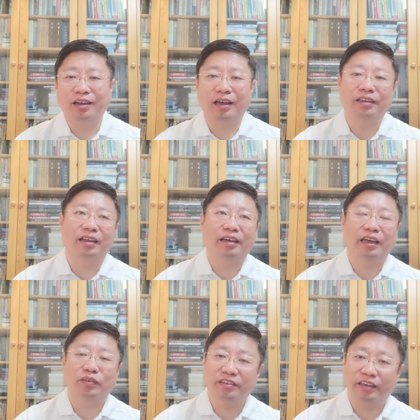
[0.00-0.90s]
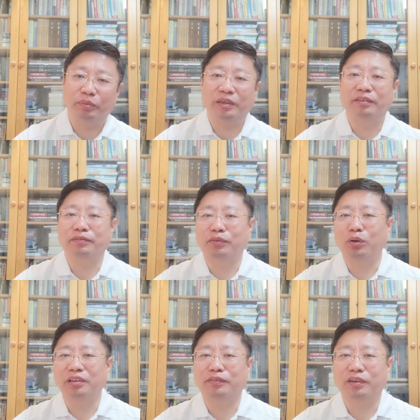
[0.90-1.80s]
and I have sleep in
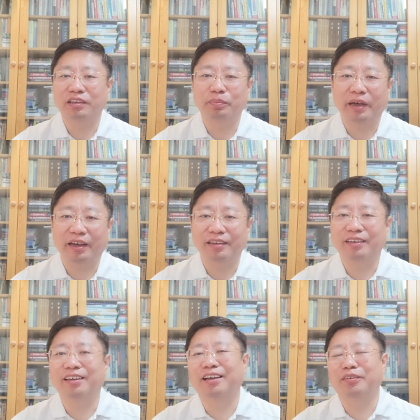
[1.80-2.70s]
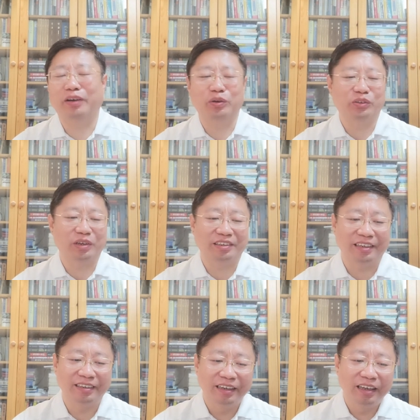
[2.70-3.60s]
4 different beds. Very
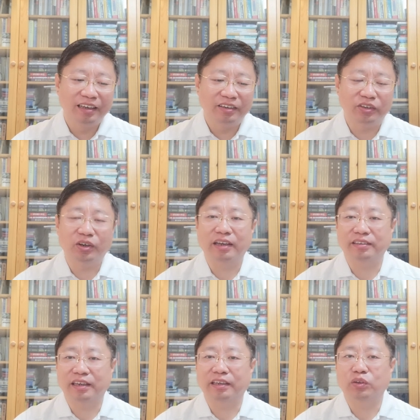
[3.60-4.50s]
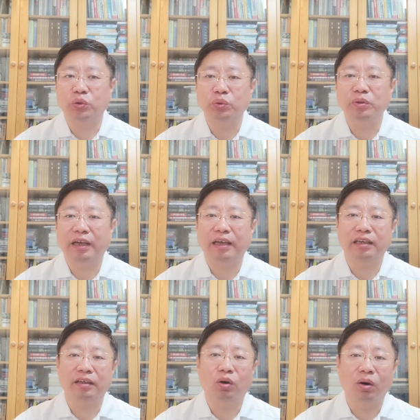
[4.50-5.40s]
interesting. I stayed 2
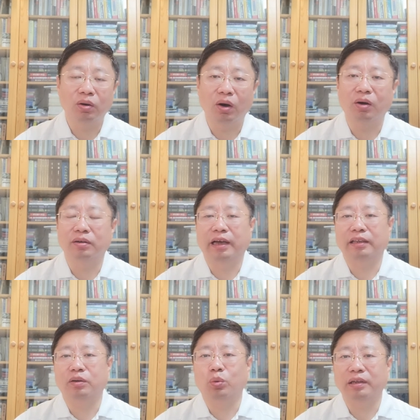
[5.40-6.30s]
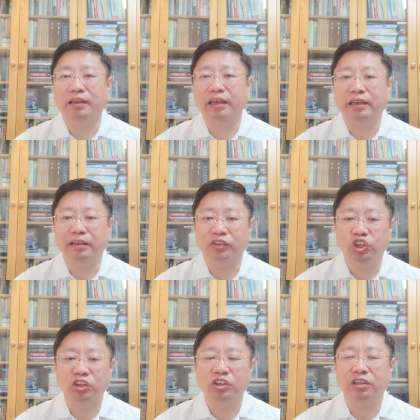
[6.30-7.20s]
days in Hong Kong and 1 day in
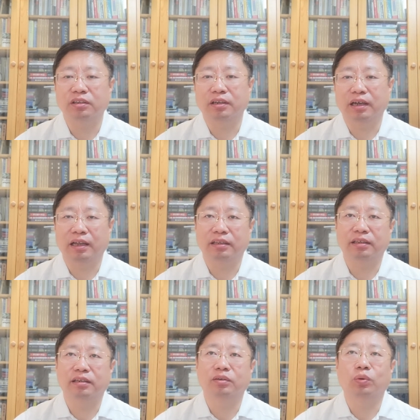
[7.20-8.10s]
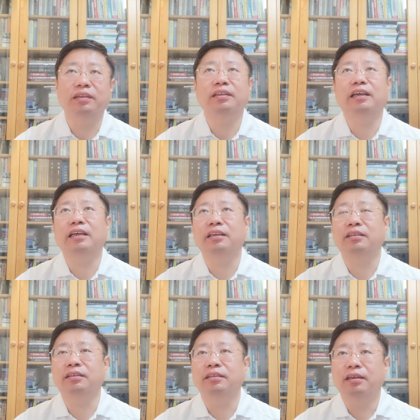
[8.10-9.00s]
Shenzhen and 1 day
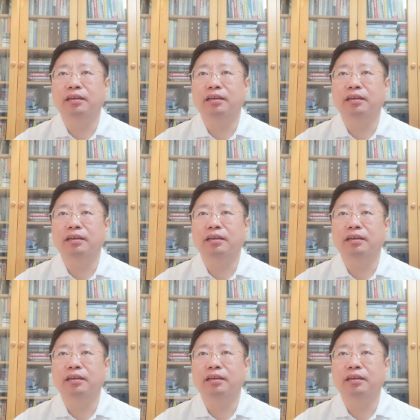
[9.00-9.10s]
in